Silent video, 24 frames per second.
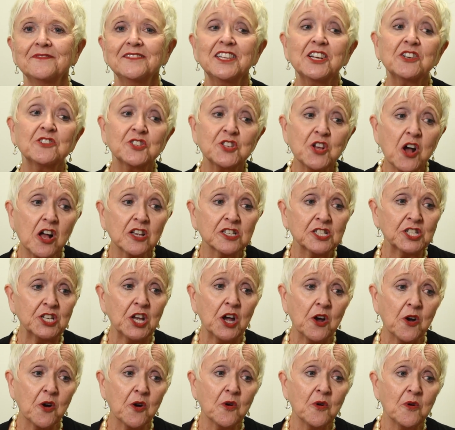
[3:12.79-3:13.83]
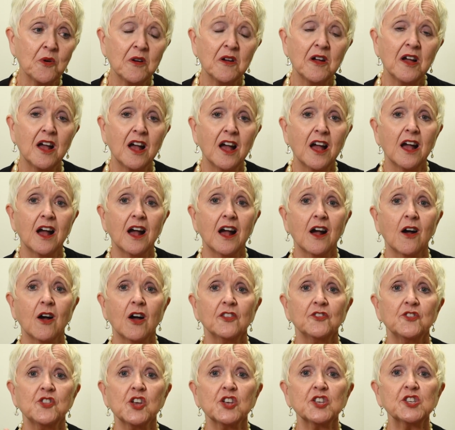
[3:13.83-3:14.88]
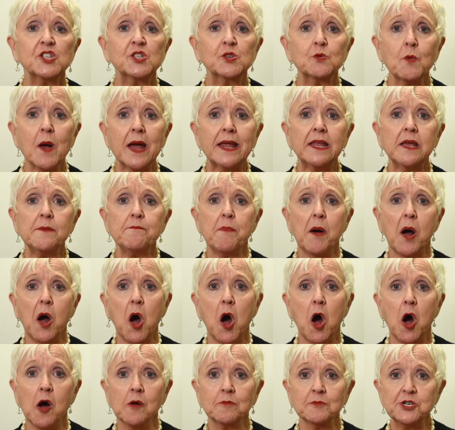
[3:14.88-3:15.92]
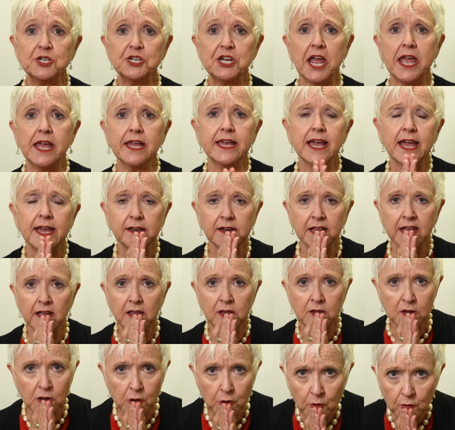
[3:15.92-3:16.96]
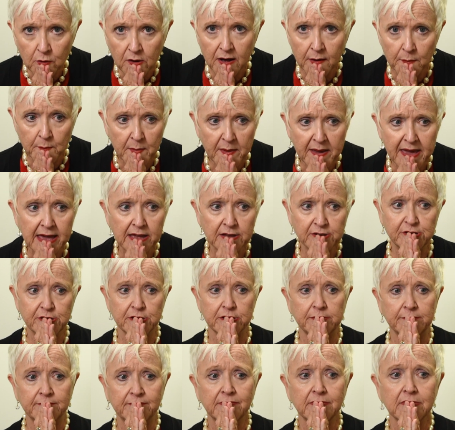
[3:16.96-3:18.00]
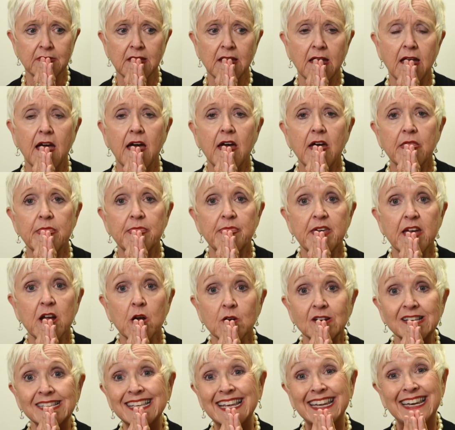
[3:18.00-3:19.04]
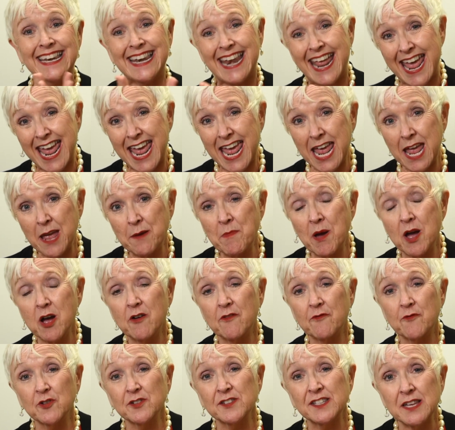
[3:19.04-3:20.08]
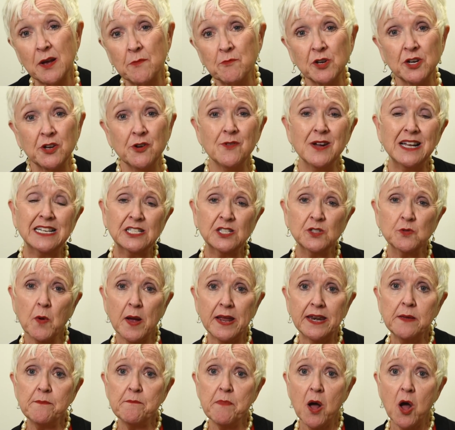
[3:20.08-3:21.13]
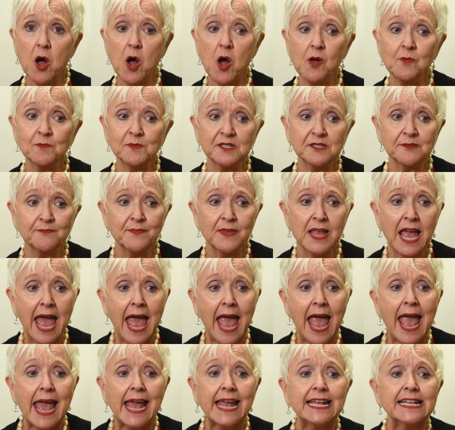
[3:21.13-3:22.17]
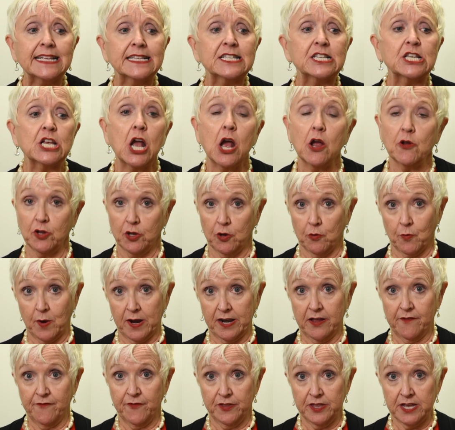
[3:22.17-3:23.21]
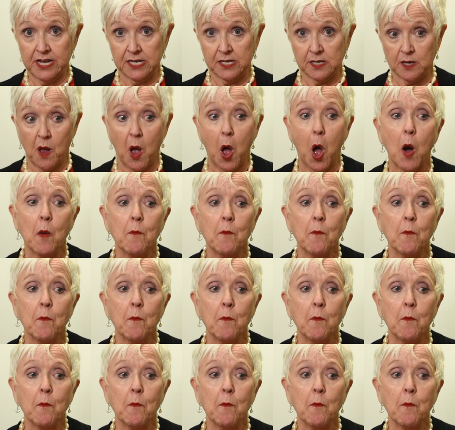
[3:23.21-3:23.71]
There's also the sweaty palm shake, and can you imagine? There is a name for someone who has sweaty palms. It's, you ready for this?